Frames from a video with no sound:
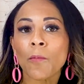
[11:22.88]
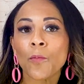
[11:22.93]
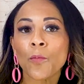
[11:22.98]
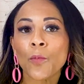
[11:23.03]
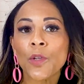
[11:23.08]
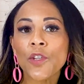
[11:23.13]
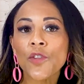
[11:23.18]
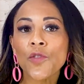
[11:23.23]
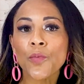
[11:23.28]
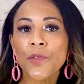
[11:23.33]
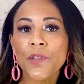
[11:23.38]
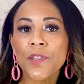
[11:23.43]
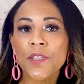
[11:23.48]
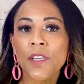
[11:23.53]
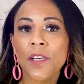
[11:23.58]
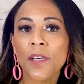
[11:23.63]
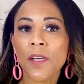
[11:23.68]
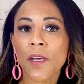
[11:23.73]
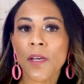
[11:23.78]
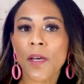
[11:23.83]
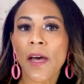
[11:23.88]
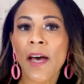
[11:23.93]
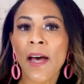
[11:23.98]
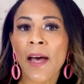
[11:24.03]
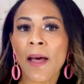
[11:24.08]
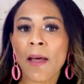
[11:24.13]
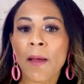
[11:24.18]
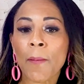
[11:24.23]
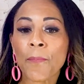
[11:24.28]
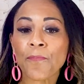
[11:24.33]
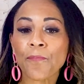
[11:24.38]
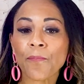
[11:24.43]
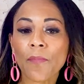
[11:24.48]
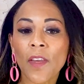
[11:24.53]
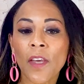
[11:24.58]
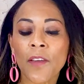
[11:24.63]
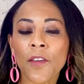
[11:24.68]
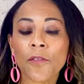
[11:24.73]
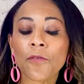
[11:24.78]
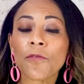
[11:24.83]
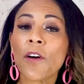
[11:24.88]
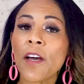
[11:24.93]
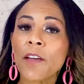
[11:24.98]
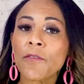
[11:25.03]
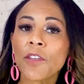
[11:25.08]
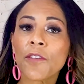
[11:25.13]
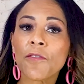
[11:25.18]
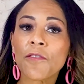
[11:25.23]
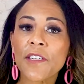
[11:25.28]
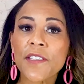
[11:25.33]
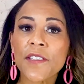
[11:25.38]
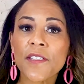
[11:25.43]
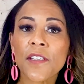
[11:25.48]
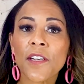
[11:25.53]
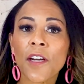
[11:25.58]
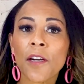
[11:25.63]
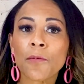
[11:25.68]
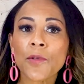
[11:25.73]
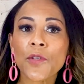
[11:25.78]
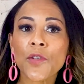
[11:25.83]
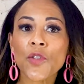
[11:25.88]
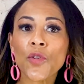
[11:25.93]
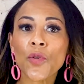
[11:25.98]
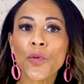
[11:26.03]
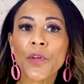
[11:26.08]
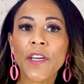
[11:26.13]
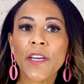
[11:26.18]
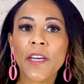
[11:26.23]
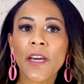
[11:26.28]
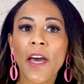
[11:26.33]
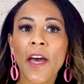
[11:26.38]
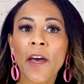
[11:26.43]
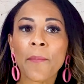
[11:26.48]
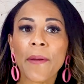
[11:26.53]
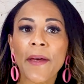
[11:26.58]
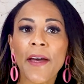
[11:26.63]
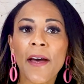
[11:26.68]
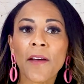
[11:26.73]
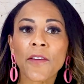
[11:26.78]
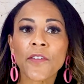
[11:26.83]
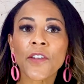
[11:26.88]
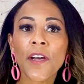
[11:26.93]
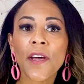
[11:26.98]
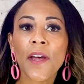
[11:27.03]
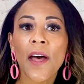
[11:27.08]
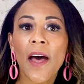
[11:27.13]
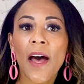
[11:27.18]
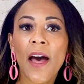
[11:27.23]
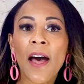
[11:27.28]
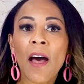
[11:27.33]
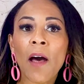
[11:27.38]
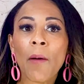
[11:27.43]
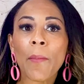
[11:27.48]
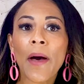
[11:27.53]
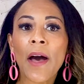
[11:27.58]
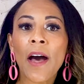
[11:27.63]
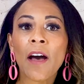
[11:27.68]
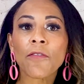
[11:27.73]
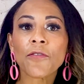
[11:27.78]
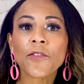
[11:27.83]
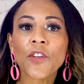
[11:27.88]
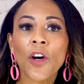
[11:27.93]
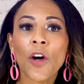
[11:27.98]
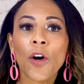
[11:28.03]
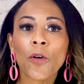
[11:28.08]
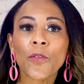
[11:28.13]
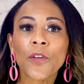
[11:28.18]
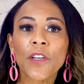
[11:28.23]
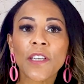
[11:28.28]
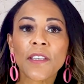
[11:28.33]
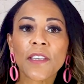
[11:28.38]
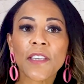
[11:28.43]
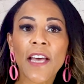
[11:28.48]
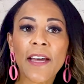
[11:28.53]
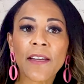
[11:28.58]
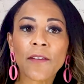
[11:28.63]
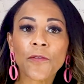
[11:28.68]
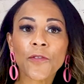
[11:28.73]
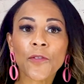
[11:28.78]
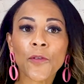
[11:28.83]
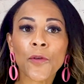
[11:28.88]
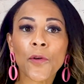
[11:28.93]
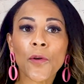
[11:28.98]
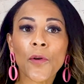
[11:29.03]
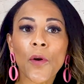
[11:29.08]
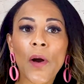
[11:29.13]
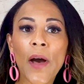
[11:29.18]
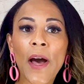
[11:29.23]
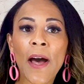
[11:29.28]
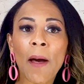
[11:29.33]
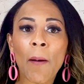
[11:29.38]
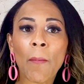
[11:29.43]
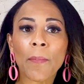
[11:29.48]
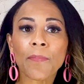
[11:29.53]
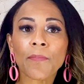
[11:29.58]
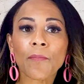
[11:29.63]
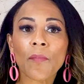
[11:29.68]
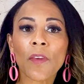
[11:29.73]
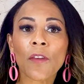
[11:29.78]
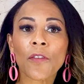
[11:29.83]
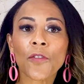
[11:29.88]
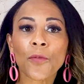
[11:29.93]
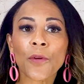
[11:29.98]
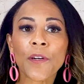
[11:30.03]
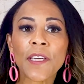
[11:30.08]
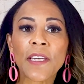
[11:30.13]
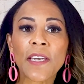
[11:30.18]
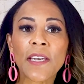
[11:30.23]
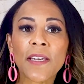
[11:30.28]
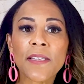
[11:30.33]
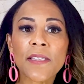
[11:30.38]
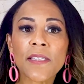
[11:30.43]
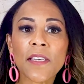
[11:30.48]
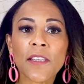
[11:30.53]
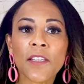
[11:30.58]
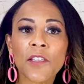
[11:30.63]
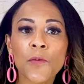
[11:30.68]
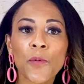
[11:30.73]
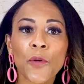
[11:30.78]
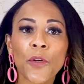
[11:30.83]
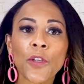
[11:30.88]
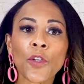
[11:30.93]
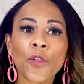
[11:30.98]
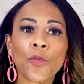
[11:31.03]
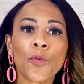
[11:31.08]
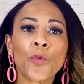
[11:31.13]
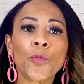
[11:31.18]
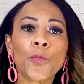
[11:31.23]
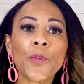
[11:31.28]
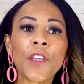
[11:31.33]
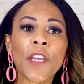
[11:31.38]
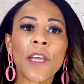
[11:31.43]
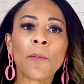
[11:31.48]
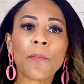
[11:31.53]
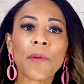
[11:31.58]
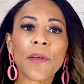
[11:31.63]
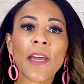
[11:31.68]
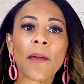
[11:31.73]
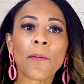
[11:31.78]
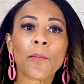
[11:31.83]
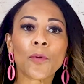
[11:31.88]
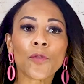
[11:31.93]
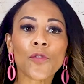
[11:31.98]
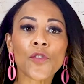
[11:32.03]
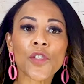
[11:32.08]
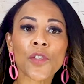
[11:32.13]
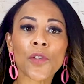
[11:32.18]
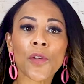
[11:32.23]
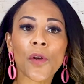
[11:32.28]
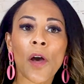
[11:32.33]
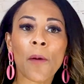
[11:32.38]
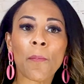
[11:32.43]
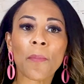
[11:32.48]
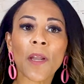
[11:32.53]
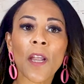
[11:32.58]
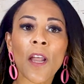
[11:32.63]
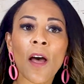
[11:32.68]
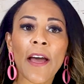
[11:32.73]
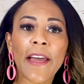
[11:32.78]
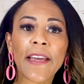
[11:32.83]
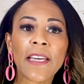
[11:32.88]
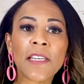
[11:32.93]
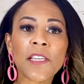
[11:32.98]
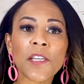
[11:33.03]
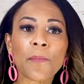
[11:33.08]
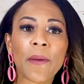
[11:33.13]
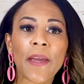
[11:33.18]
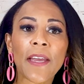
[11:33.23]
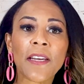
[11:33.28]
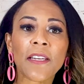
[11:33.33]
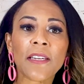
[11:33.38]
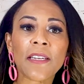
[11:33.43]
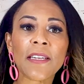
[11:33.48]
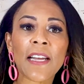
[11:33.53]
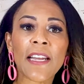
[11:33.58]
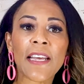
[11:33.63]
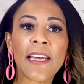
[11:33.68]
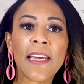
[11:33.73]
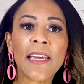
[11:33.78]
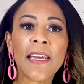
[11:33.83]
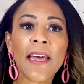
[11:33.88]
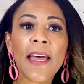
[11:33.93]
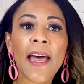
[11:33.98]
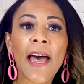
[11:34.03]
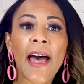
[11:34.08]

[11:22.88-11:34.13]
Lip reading: which was the 5-year visa that I was talking about, after holding that for 3 years, at this point, you will then be able to apply independently